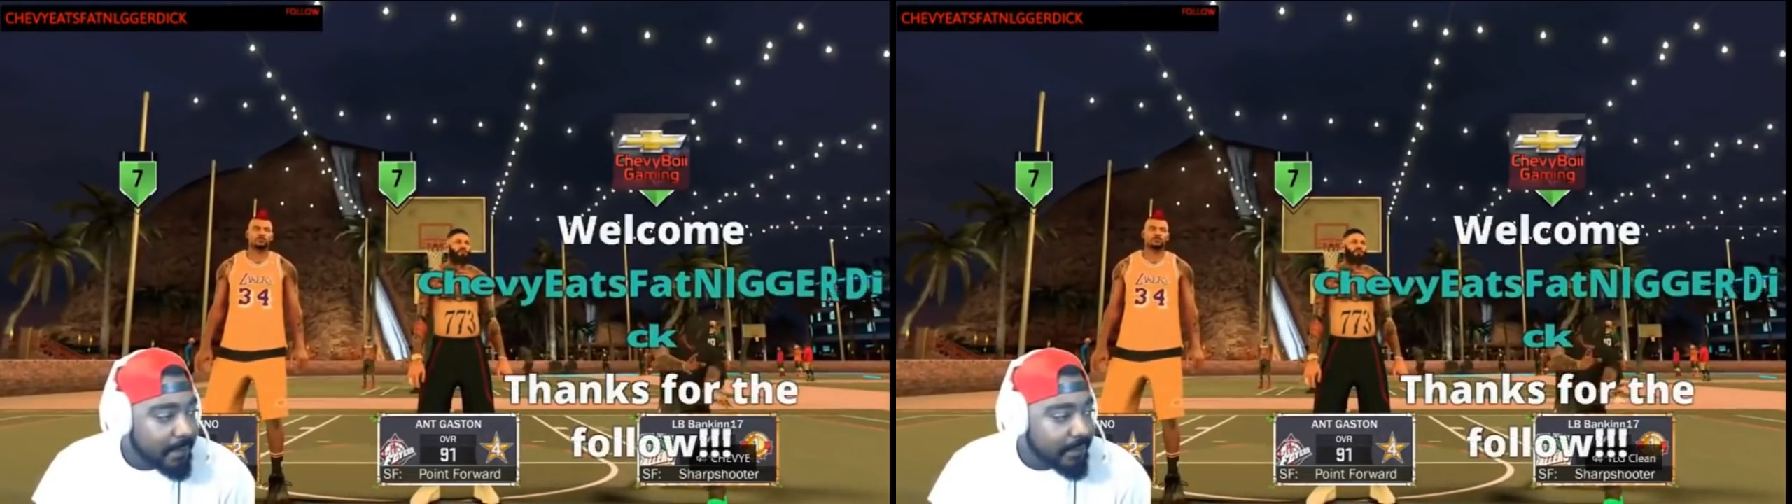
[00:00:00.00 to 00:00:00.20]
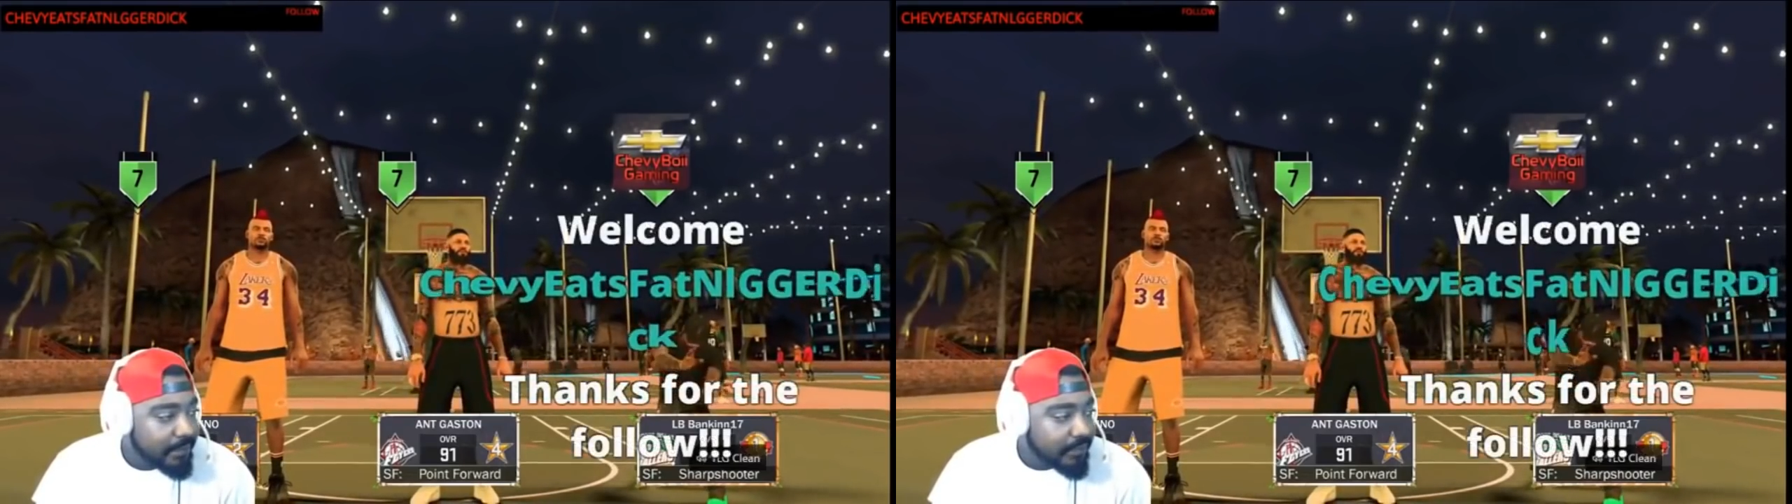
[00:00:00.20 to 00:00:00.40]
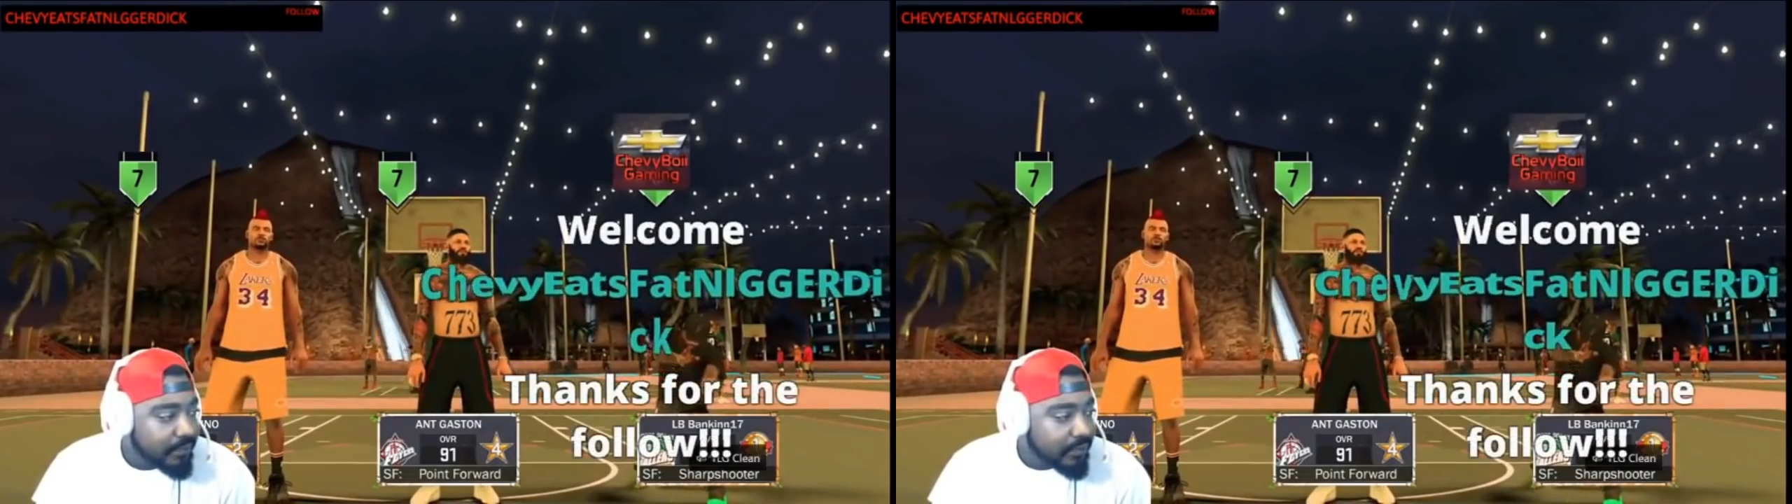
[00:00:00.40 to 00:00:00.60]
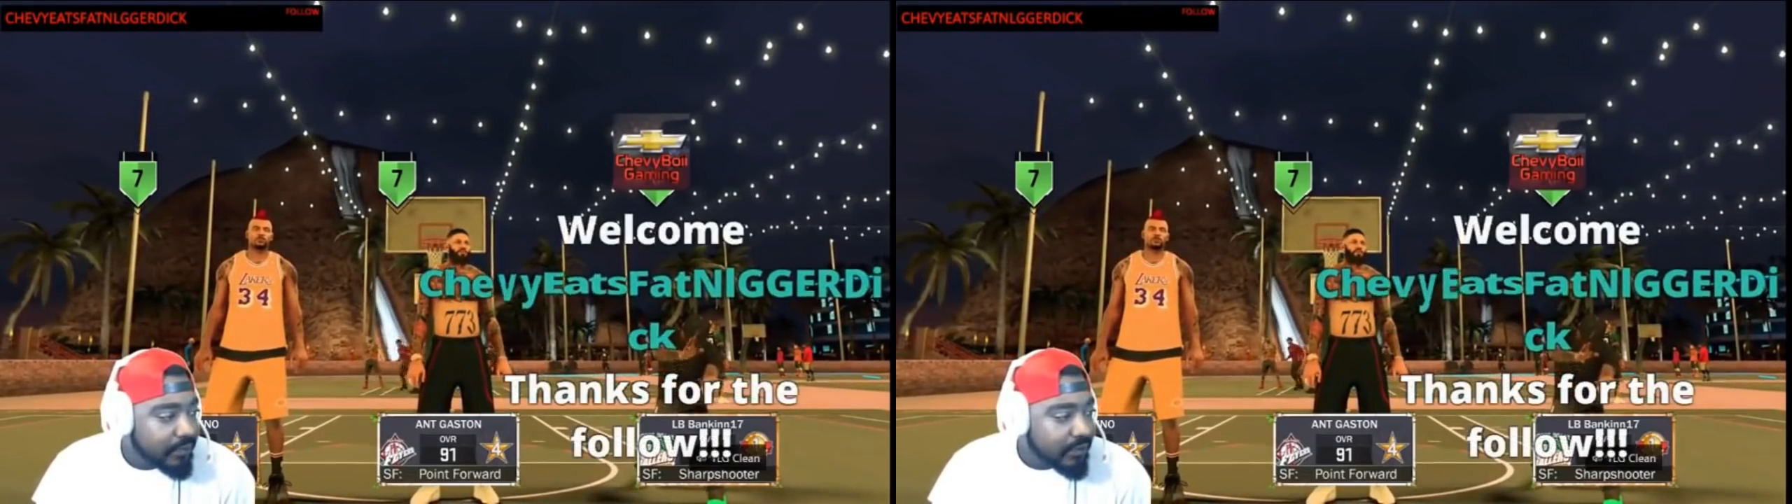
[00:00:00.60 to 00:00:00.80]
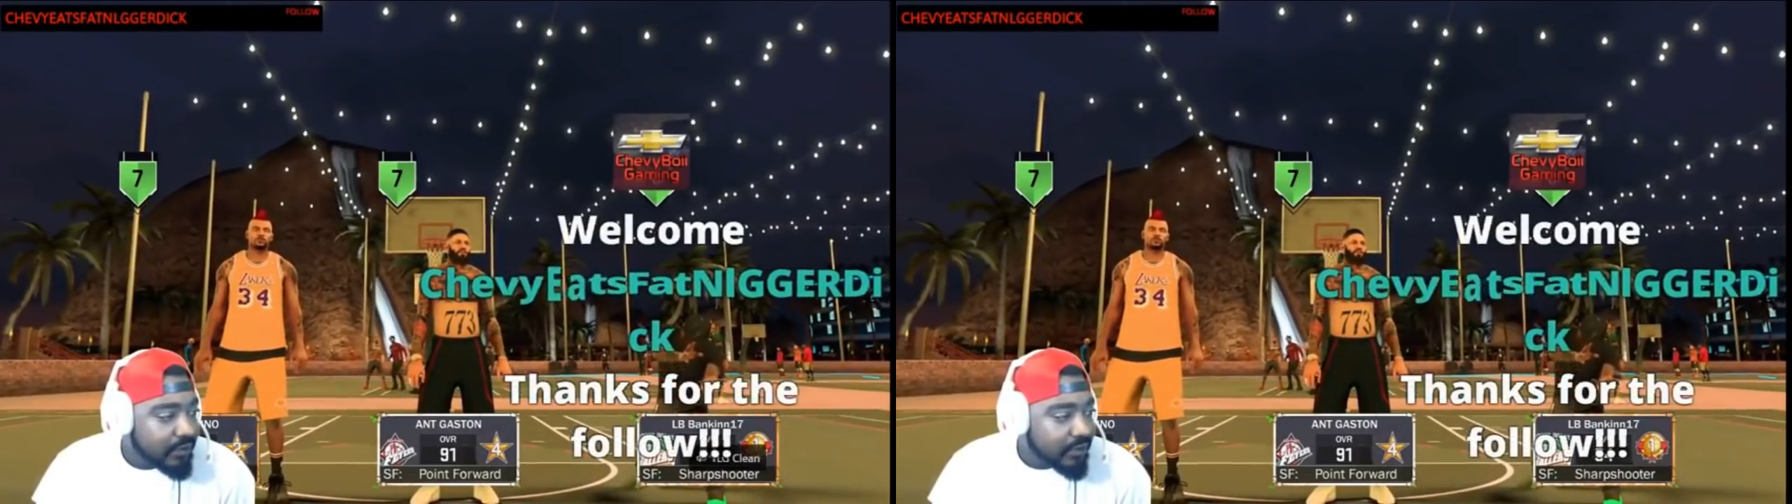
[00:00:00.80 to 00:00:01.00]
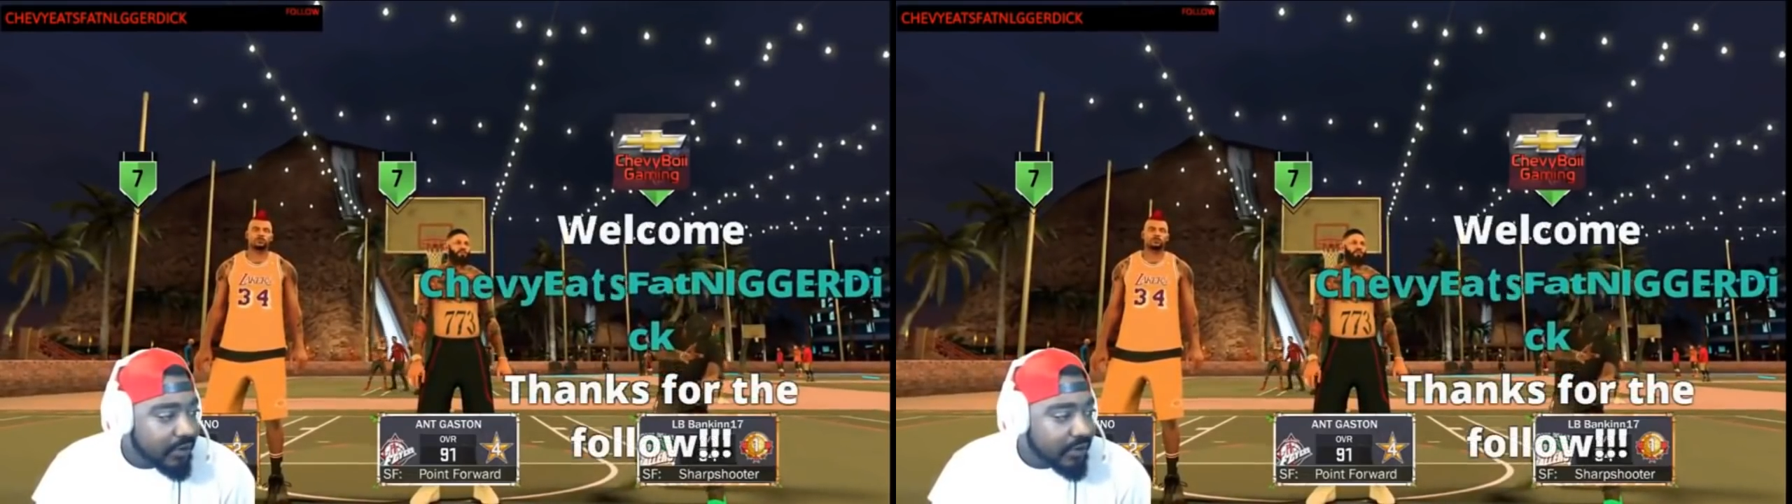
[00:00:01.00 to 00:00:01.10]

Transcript: You loyal.